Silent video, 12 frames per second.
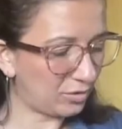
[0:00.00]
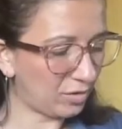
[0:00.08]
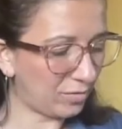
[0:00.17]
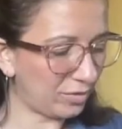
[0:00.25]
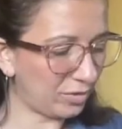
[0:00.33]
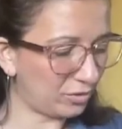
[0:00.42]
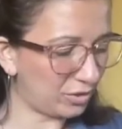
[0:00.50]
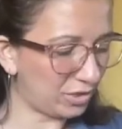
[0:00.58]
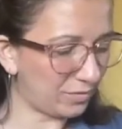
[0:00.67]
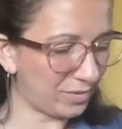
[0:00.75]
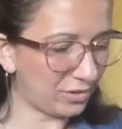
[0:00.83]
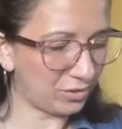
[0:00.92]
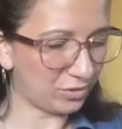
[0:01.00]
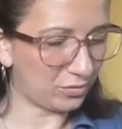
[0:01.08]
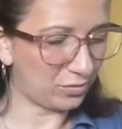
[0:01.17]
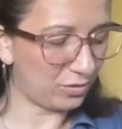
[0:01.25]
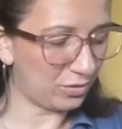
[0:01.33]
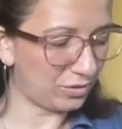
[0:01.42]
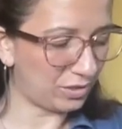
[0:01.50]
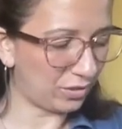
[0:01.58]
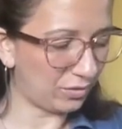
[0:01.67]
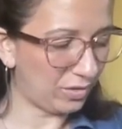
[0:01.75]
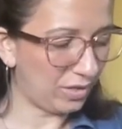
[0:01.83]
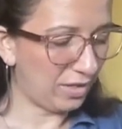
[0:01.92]
strumming your G major chord.
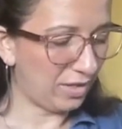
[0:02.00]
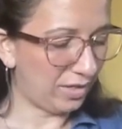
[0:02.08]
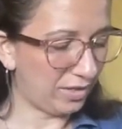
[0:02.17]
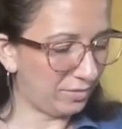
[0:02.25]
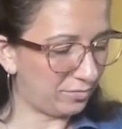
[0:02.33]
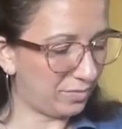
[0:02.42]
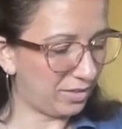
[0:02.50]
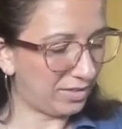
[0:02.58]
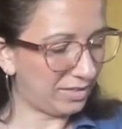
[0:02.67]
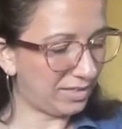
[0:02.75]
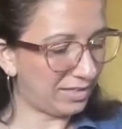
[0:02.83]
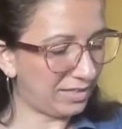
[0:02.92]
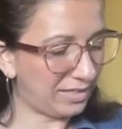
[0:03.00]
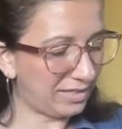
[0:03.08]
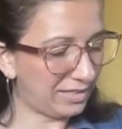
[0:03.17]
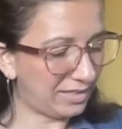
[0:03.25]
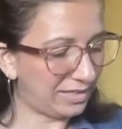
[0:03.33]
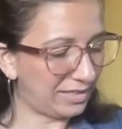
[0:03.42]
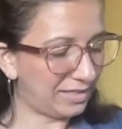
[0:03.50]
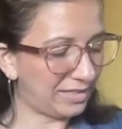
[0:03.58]
So amazing